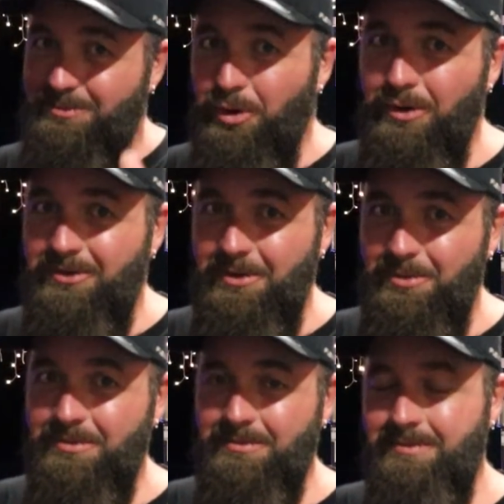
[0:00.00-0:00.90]
Pro
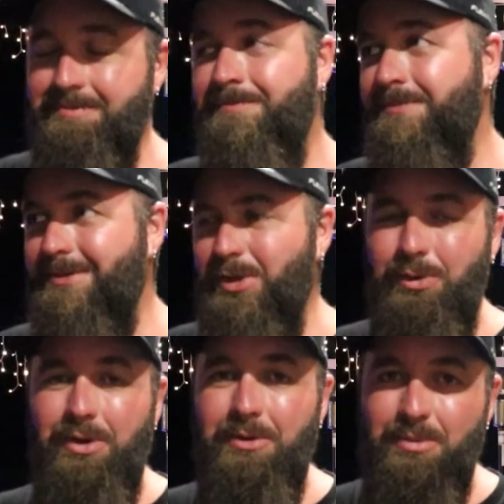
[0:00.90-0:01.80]
tip.
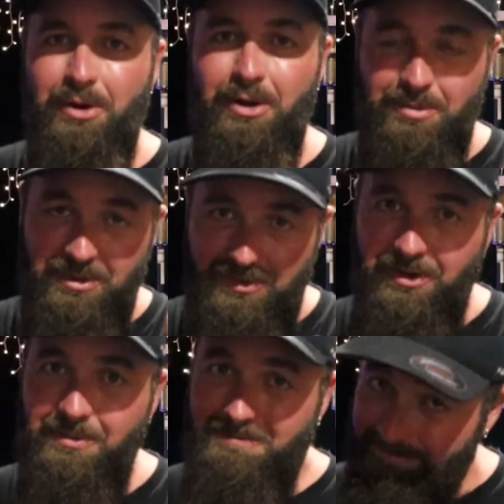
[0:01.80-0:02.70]
Not really pro, but
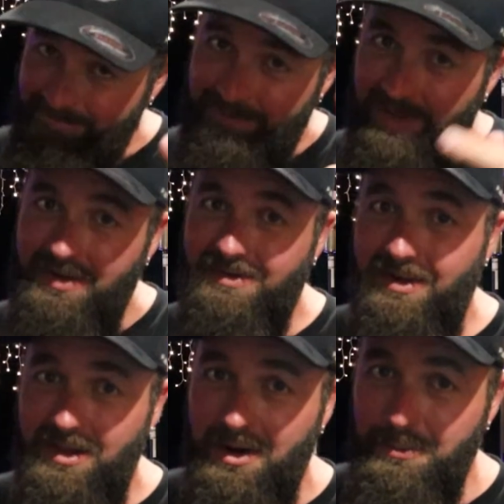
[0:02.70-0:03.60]
tip. See
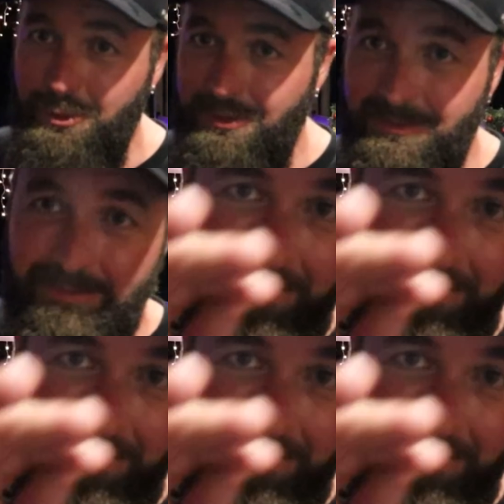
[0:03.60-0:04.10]
you later, boys.